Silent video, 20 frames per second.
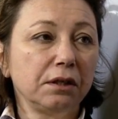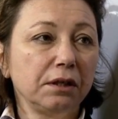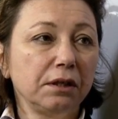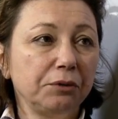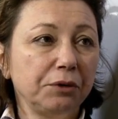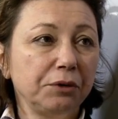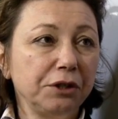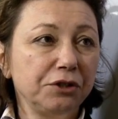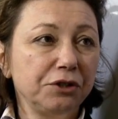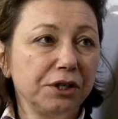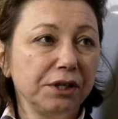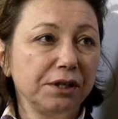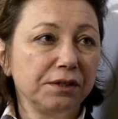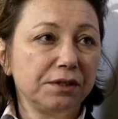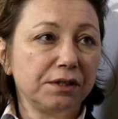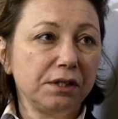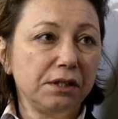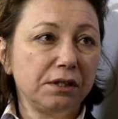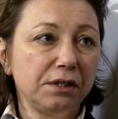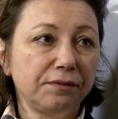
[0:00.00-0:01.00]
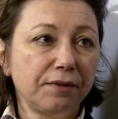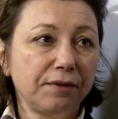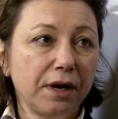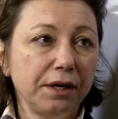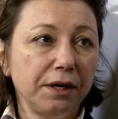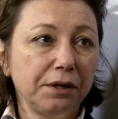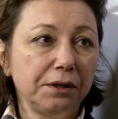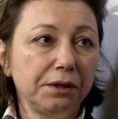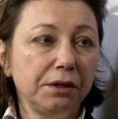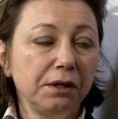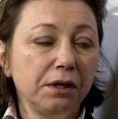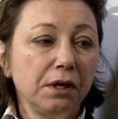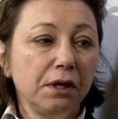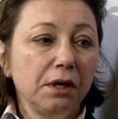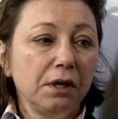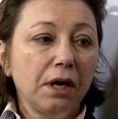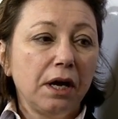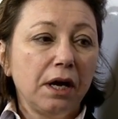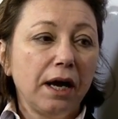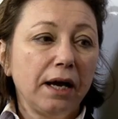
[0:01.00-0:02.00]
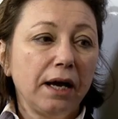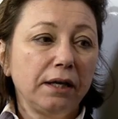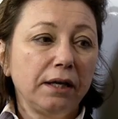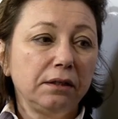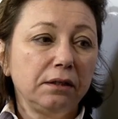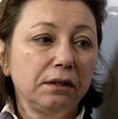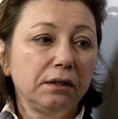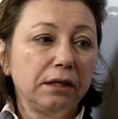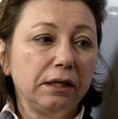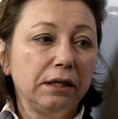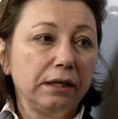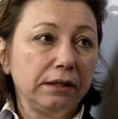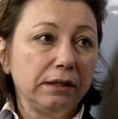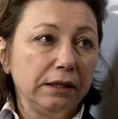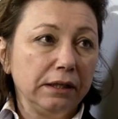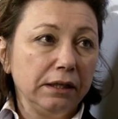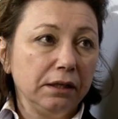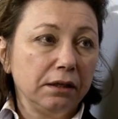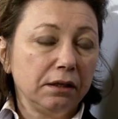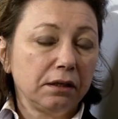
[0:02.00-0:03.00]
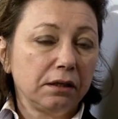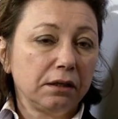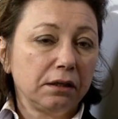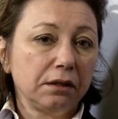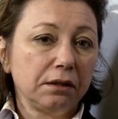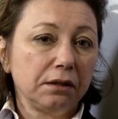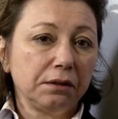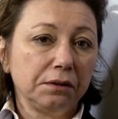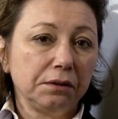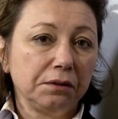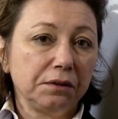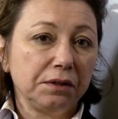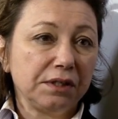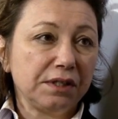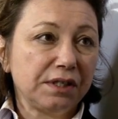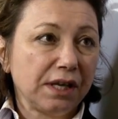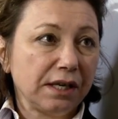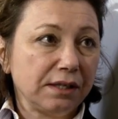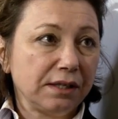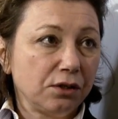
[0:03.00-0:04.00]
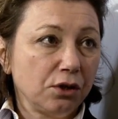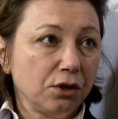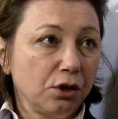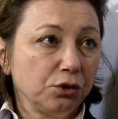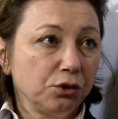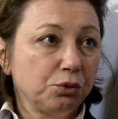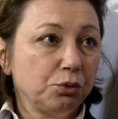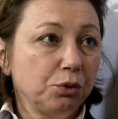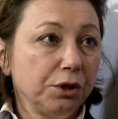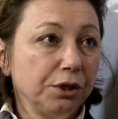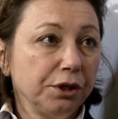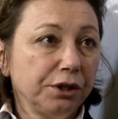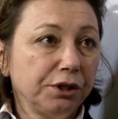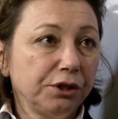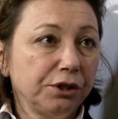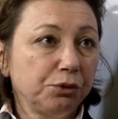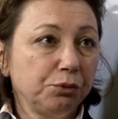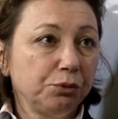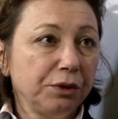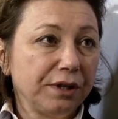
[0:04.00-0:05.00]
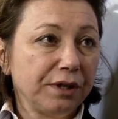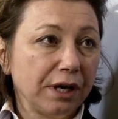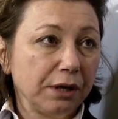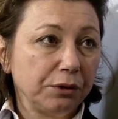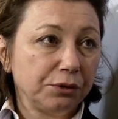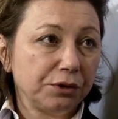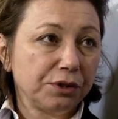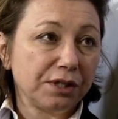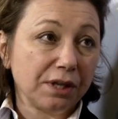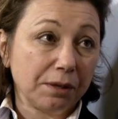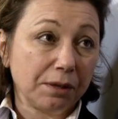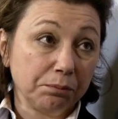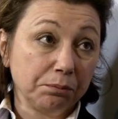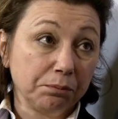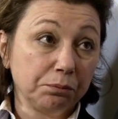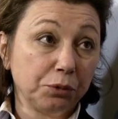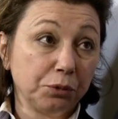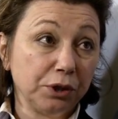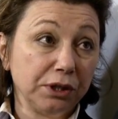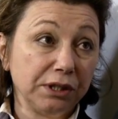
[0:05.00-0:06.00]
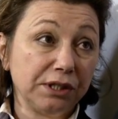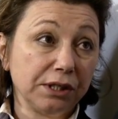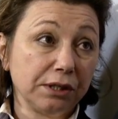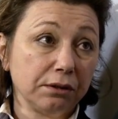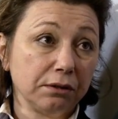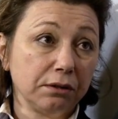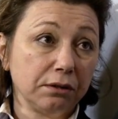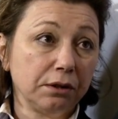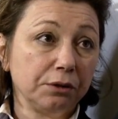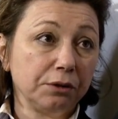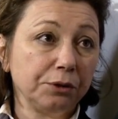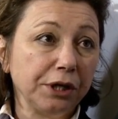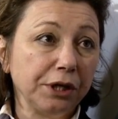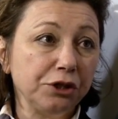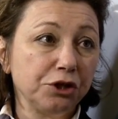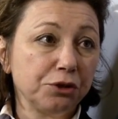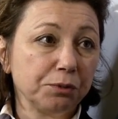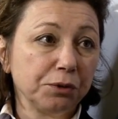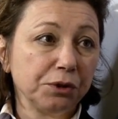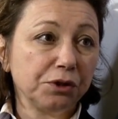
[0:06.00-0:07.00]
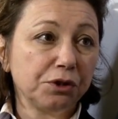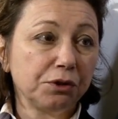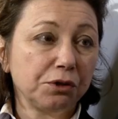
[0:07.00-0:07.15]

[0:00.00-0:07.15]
arranging a ceasefire, and clearly this has not worked without some political arrangement.